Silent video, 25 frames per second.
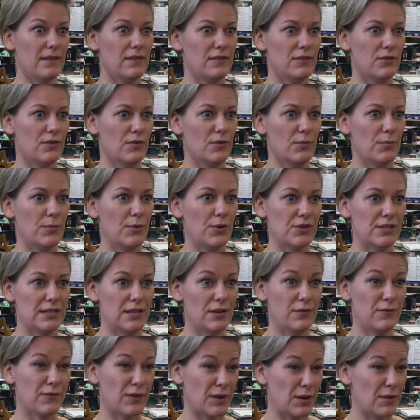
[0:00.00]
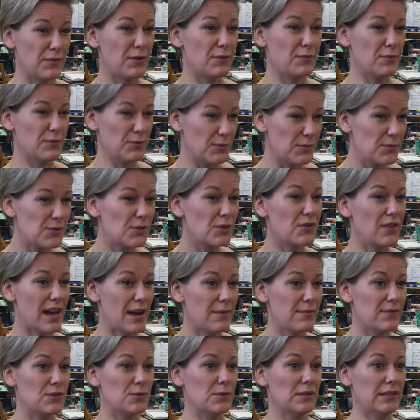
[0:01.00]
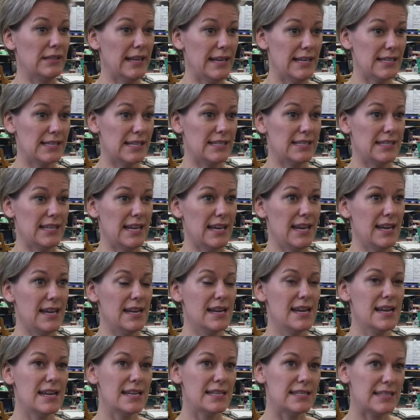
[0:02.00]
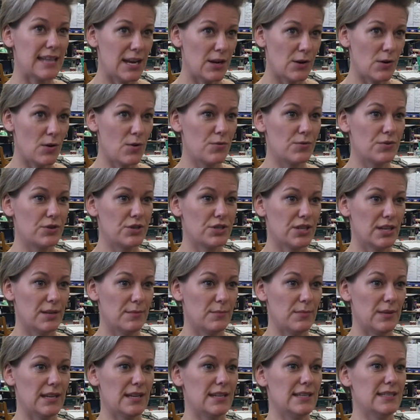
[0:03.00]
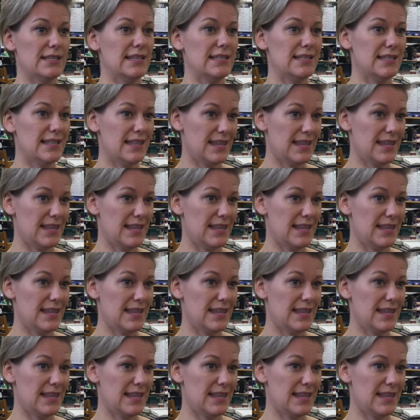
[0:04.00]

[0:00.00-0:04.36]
you know, person in front of the room. So that was really nice because they take ownership because it's